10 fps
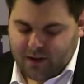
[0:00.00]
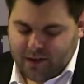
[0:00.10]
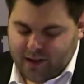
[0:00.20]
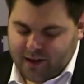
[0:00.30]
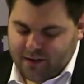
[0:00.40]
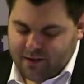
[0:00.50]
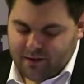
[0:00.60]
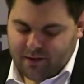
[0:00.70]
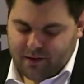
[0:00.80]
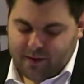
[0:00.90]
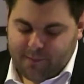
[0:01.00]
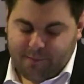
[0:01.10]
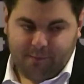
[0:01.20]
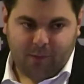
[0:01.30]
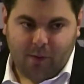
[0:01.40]
then the
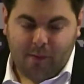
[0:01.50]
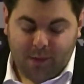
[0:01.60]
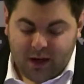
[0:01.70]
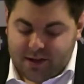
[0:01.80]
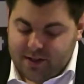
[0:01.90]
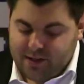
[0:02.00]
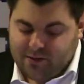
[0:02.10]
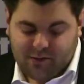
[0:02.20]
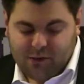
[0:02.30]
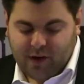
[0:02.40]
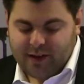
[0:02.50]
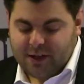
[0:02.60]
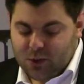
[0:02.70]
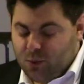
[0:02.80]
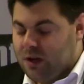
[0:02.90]
probability to find
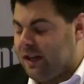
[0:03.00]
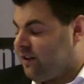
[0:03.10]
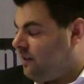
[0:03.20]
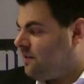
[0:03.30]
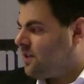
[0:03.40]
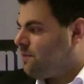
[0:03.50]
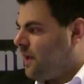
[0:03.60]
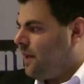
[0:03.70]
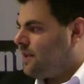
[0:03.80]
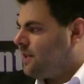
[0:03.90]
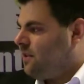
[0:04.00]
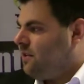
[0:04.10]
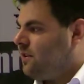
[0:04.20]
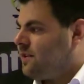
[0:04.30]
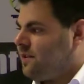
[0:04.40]
a dual ligand in this space
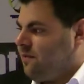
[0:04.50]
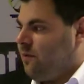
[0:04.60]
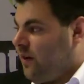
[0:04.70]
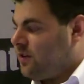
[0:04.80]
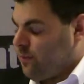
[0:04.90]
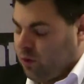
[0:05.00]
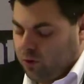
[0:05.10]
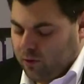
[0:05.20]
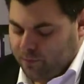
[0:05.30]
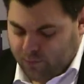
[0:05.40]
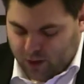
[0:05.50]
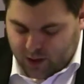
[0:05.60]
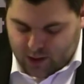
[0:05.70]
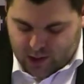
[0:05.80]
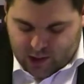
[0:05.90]
is very small.
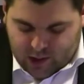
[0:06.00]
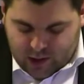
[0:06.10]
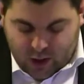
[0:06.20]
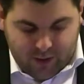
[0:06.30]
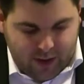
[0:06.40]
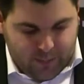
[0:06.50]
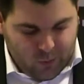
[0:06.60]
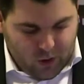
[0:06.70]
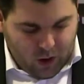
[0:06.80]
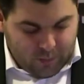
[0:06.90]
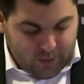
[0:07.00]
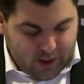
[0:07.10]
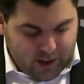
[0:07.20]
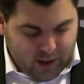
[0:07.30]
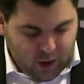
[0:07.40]
However,
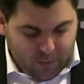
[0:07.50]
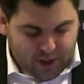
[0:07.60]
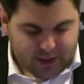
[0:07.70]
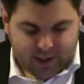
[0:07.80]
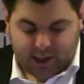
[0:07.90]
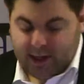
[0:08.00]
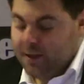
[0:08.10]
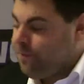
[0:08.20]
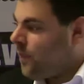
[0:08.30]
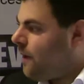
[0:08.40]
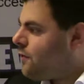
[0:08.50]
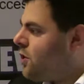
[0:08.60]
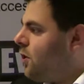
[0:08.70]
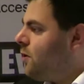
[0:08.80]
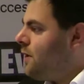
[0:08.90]
uh, Hopkins et al. Have
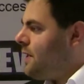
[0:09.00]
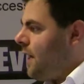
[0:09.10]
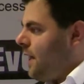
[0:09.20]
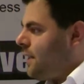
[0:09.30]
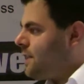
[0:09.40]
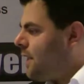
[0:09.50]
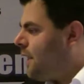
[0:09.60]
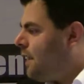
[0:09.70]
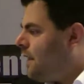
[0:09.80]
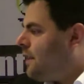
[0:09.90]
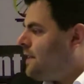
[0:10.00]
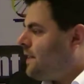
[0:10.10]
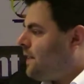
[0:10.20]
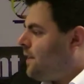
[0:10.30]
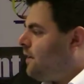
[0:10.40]
shown that
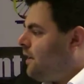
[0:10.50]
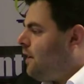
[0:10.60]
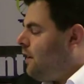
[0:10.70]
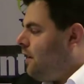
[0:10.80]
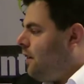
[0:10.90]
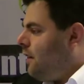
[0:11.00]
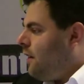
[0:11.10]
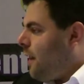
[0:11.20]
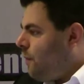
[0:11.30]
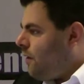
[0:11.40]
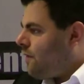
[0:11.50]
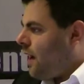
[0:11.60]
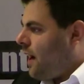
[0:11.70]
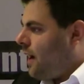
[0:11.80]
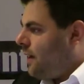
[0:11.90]
the number of
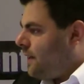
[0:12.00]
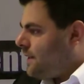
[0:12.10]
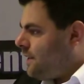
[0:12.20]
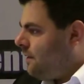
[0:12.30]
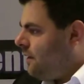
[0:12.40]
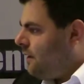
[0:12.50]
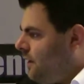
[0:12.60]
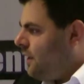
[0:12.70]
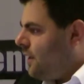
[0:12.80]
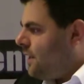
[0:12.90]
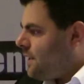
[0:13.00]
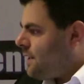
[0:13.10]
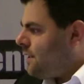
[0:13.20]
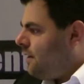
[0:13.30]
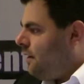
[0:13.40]
targets
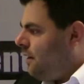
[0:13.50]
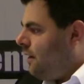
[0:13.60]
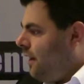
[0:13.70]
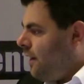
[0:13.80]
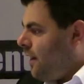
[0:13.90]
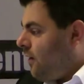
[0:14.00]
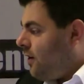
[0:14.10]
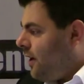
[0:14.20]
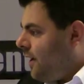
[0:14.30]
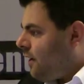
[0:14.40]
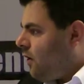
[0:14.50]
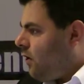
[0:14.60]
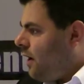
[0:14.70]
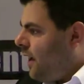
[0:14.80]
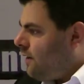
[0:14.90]
is linearly
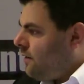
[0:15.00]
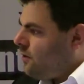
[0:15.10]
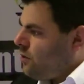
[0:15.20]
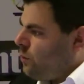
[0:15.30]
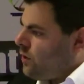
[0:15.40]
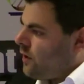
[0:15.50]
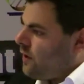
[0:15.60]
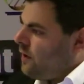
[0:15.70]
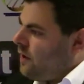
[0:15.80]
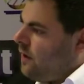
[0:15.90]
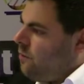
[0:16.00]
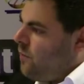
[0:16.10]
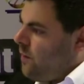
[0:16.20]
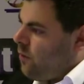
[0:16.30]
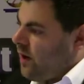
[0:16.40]
correlated to the
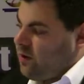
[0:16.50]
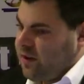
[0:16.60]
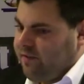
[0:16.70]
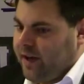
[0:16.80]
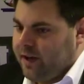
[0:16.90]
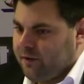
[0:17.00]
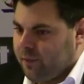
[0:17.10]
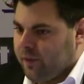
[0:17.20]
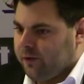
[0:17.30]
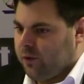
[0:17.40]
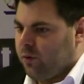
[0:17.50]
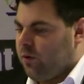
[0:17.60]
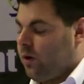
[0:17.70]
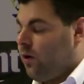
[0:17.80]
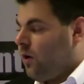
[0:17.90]
mean molecular weight. So
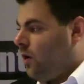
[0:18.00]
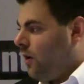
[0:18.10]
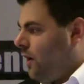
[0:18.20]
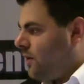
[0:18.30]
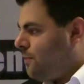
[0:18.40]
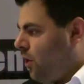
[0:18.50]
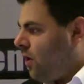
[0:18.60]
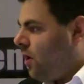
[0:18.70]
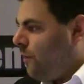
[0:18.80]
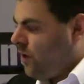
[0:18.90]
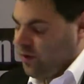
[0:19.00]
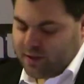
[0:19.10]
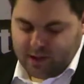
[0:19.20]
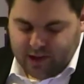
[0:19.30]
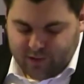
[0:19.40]
lower co uh, smaller
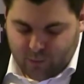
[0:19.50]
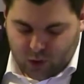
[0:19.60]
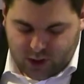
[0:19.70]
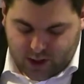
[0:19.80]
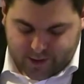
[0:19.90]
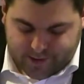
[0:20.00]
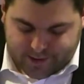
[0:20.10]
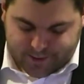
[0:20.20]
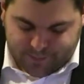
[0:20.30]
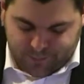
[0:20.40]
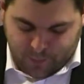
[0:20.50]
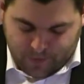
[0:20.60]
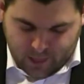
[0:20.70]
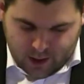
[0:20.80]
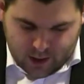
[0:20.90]
compounds have more targets.
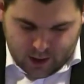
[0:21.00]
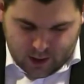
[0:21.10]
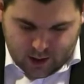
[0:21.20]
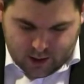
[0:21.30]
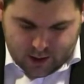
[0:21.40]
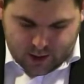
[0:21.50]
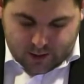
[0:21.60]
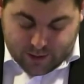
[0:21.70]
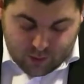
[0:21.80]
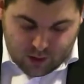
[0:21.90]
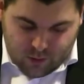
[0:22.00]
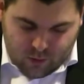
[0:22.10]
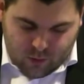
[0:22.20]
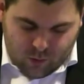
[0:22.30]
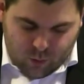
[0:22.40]
Therefore,
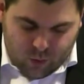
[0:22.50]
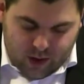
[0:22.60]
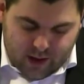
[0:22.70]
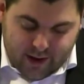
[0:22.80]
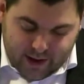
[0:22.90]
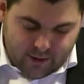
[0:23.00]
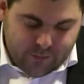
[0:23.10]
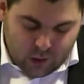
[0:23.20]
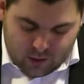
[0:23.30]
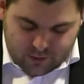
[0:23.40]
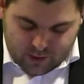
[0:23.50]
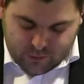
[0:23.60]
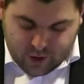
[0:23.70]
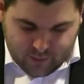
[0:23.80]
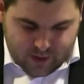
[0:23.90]
we again followed the
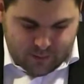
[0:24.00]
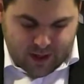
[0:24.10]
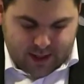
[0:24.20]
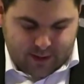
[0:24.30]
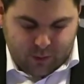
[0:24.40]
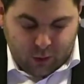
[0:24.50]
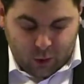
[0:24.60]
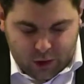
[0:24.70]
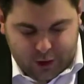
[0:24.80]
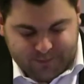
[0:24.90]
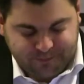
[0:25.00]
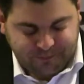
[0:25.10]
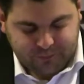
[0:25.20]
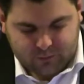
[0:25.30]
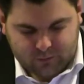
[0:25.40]
fragment-based approach
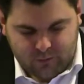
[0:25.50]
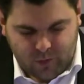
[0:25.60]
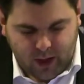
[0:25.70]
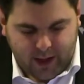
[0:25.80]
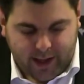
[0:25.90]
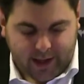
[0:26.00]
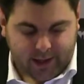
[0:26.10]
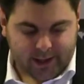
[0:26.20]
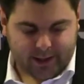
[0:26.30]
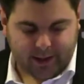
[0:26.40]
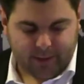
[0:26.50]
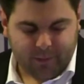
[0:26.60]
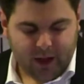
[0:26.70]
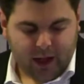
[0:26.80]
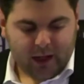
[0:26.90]
and
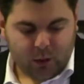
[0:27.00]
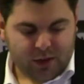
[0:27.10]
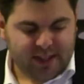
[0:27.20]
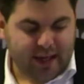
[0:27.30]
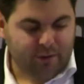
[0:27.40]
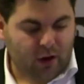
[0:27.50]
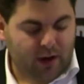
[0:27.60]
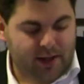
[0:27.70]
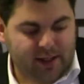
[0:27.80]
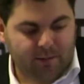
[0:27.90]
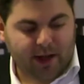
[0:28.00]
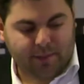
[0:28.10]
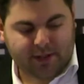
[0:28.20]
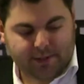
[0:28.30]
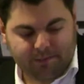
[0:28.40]
um, used self-organizing
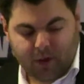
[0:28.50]
maps.